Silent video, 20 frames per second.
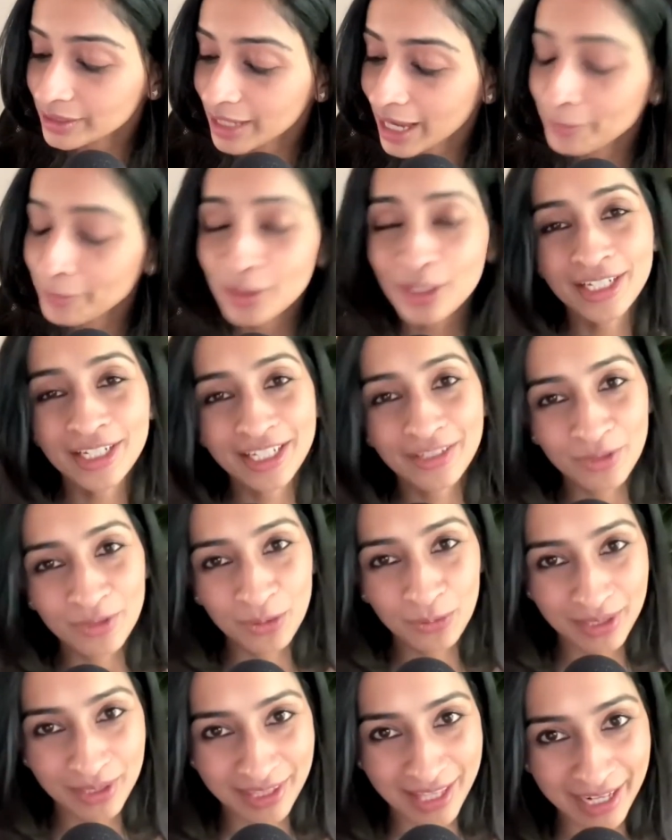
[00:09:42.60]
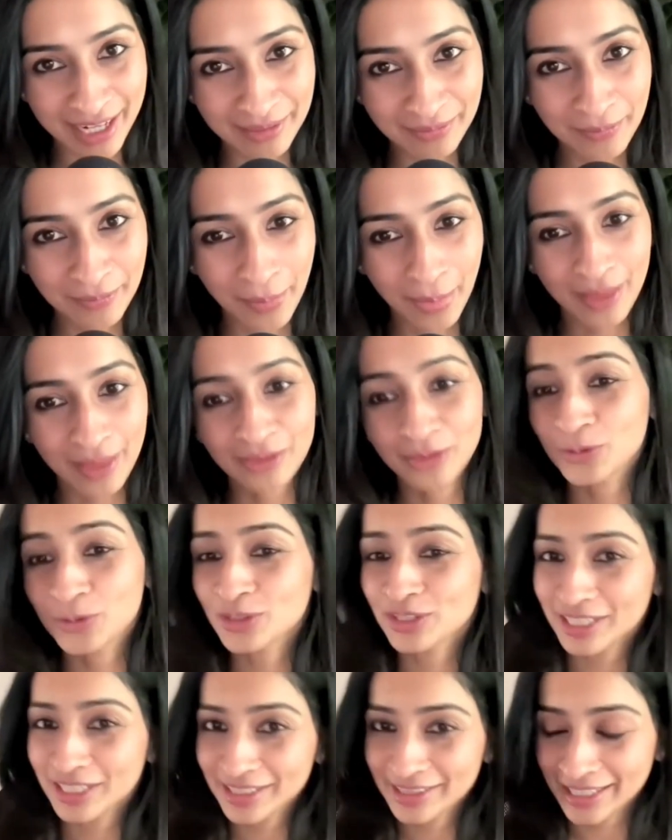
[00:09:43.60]
I'm going to leave you with those
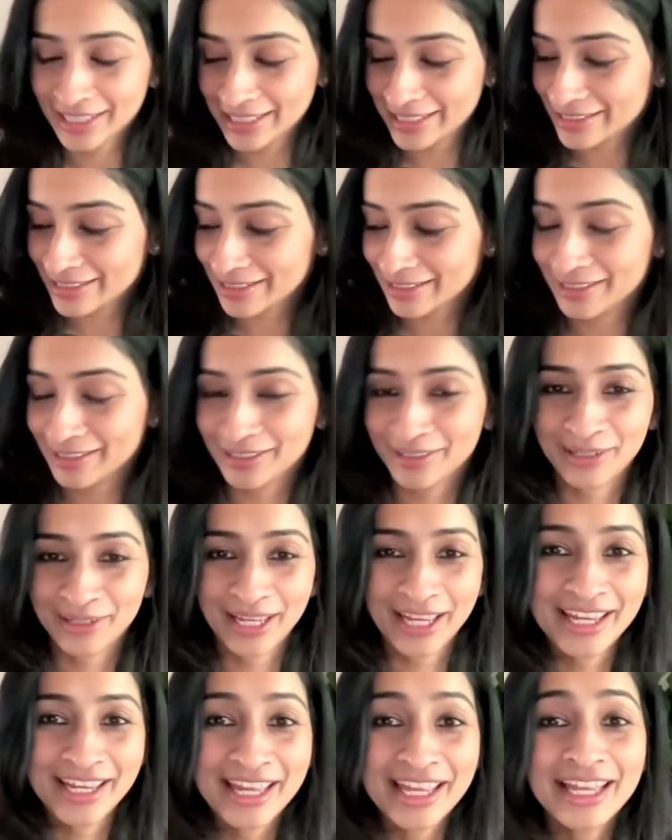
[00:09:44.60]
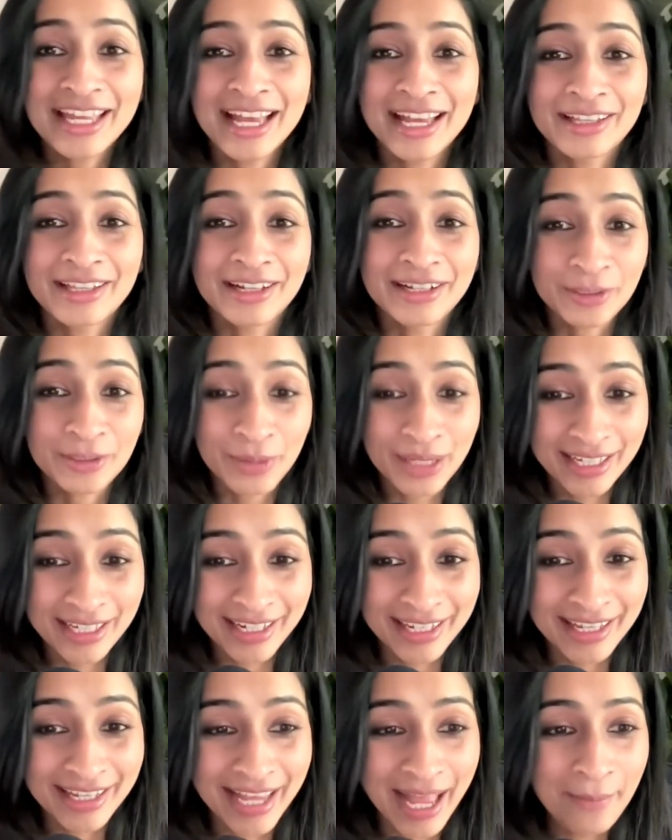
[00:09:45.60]
three things. Okay. A quick
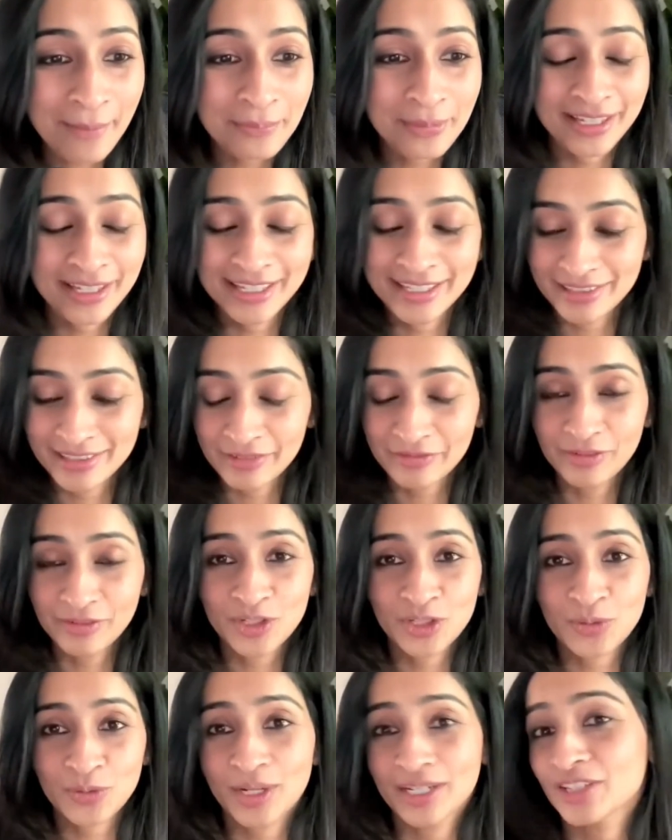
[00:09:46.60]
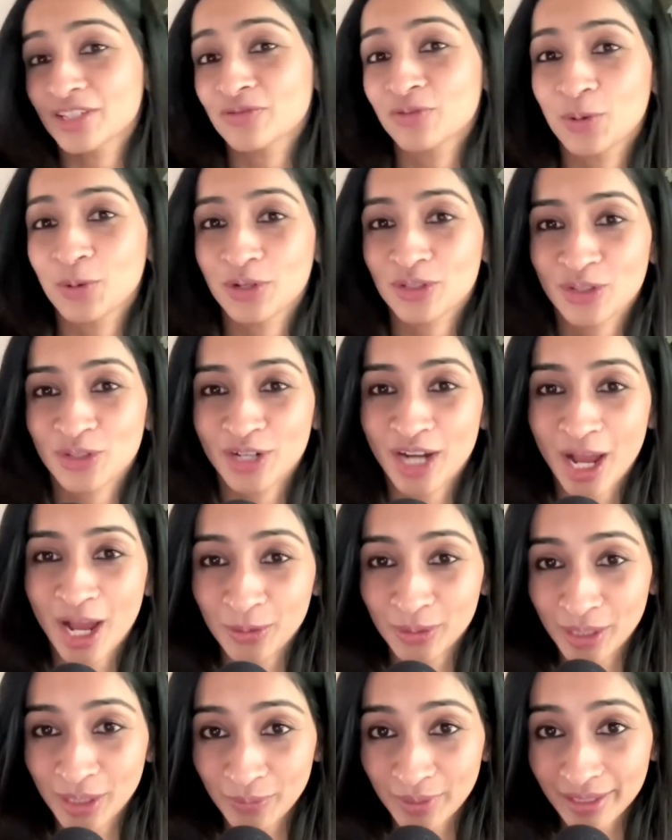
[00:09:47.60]
recap is the first one is focus on
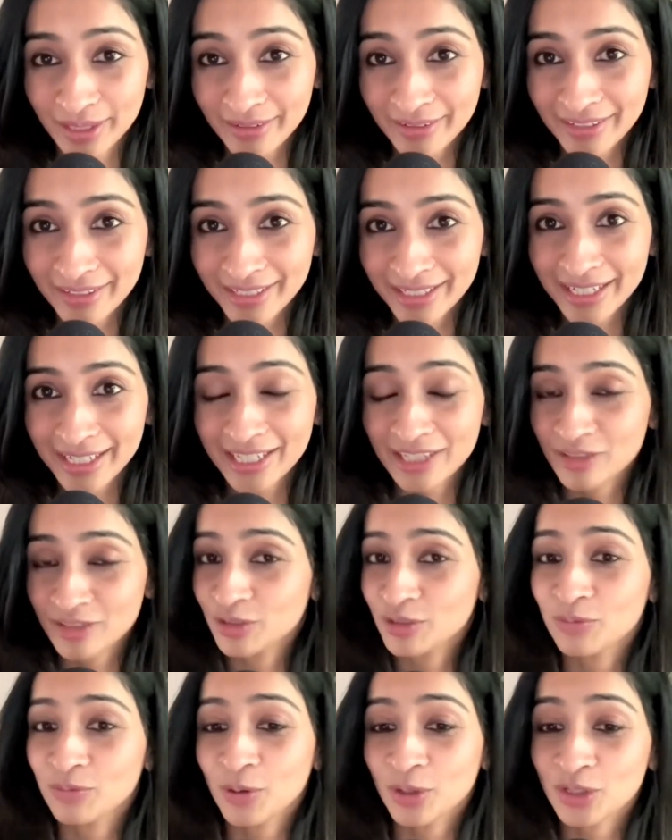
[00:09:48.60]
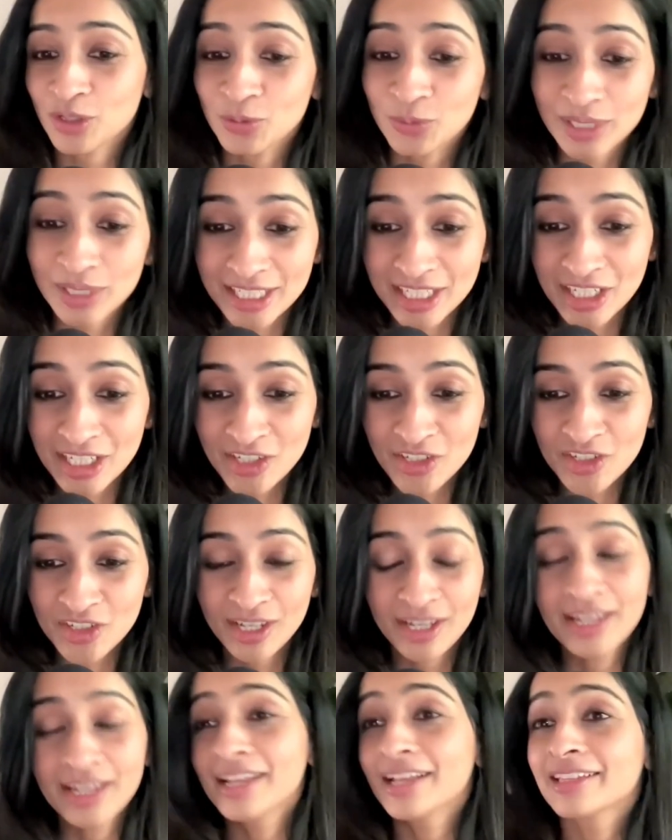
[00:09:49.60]
how they will learn instead of what you will teach.
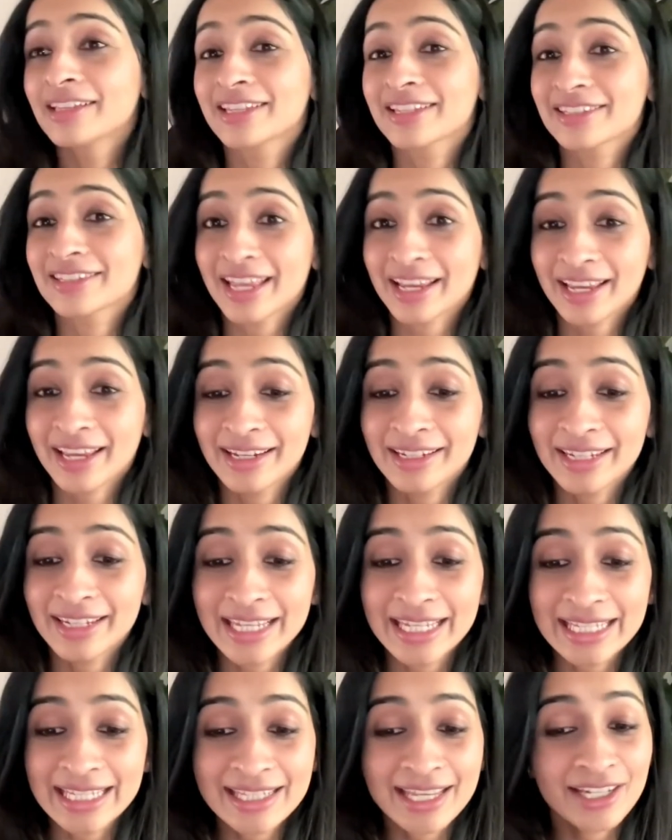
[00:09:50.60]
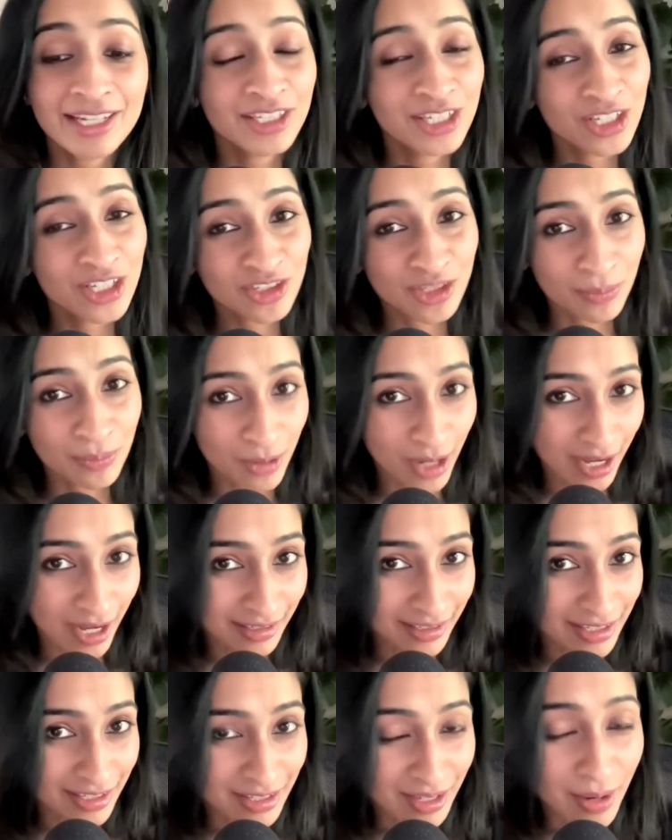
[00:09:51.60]
The second is teach the
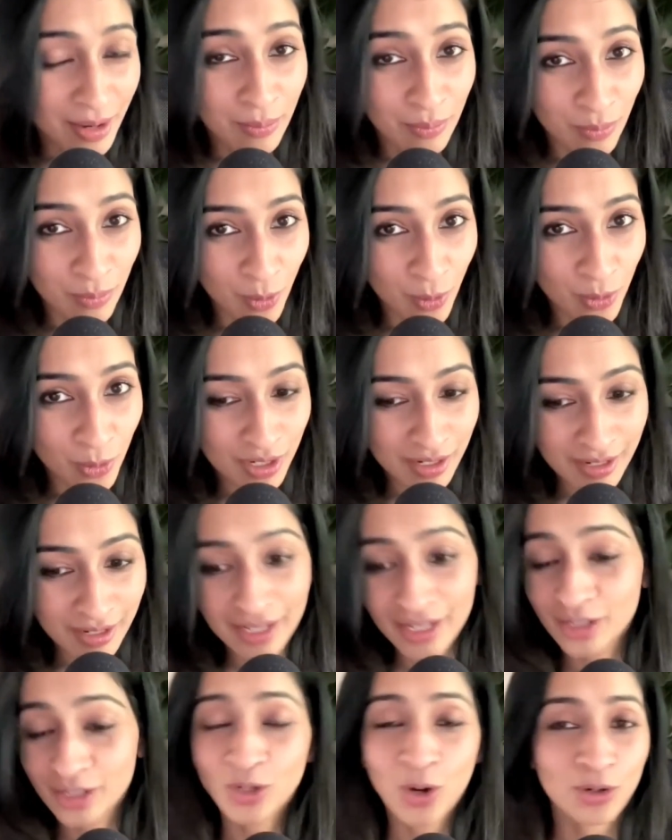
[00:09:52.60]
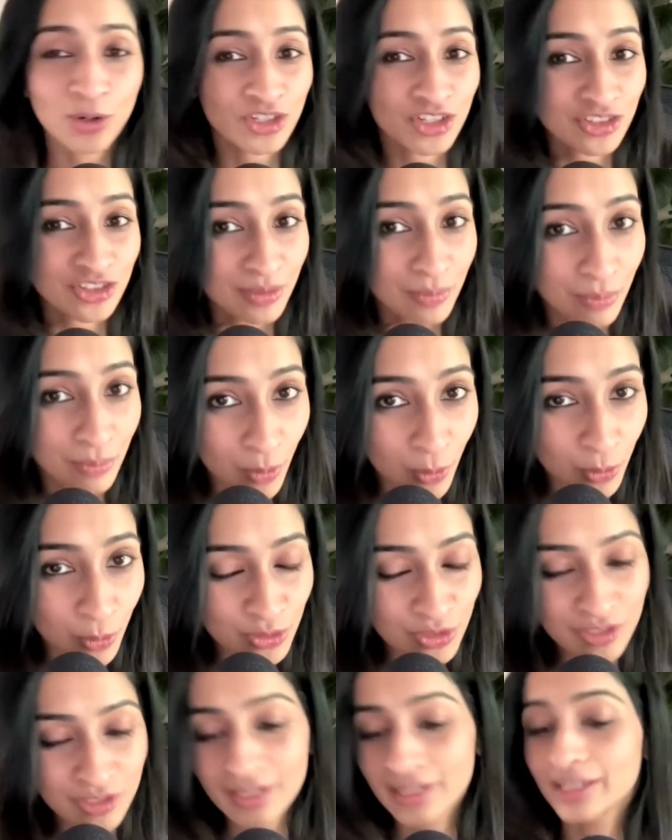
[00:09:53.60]
practice more, not just the
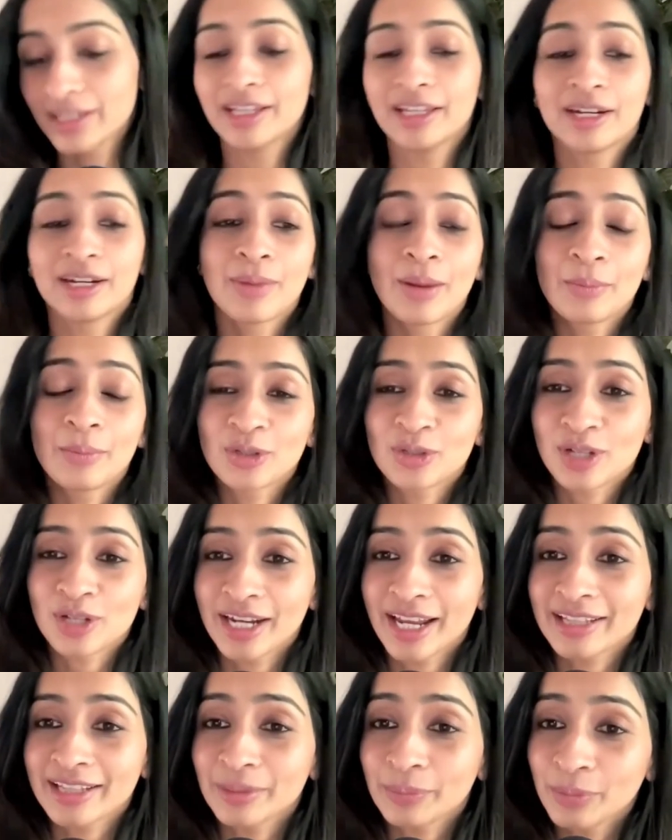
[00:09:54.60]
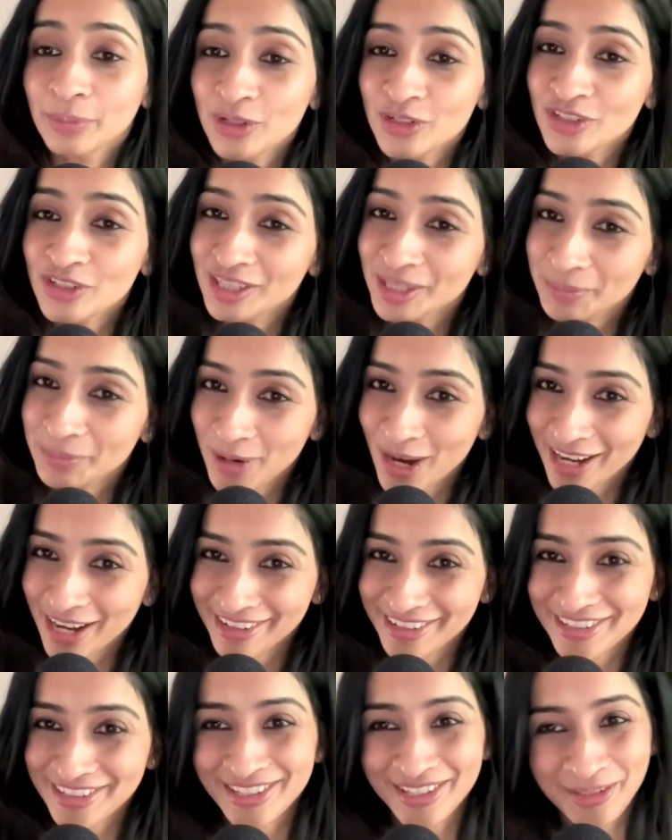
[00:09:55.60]
pose. Remember to connect the person, the
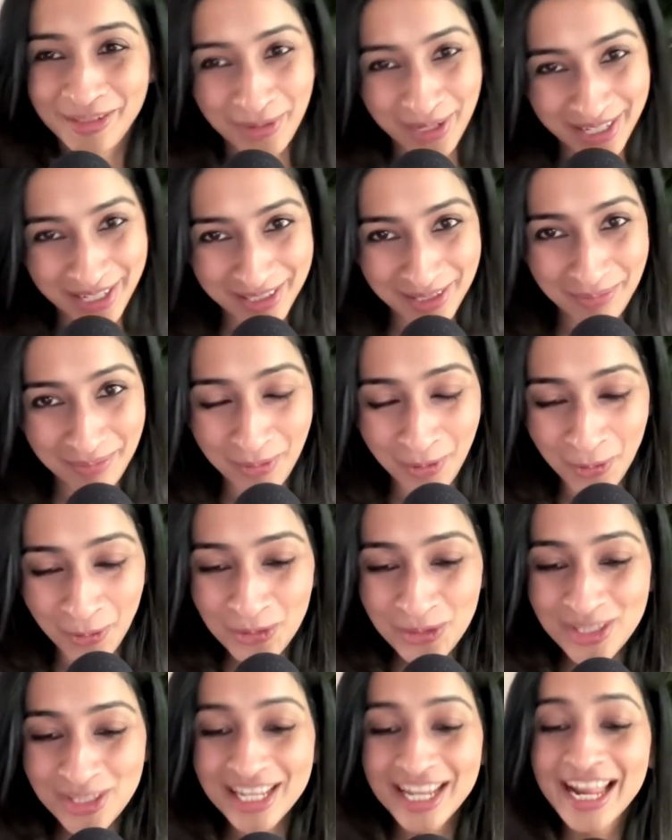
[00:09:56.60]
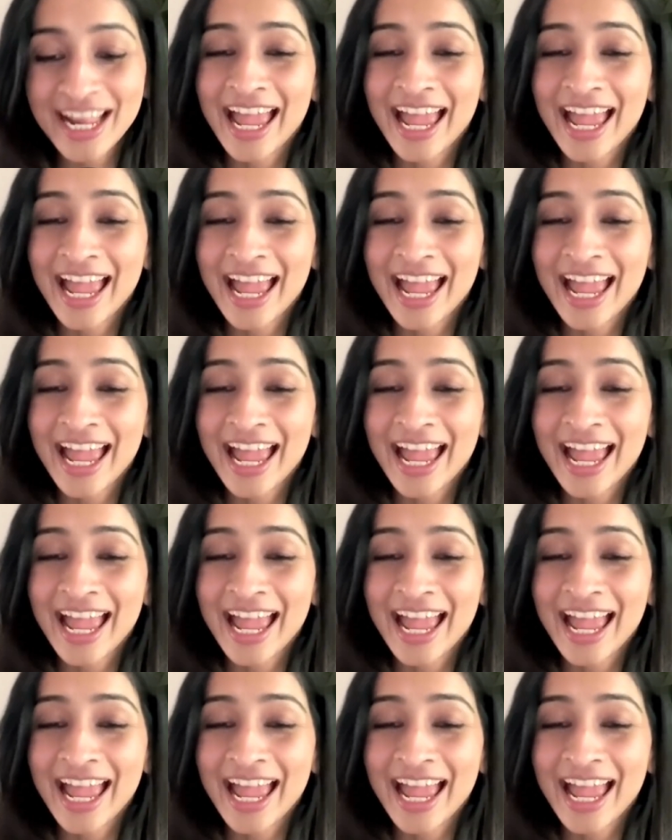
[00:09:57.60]
practice, as well as the pose.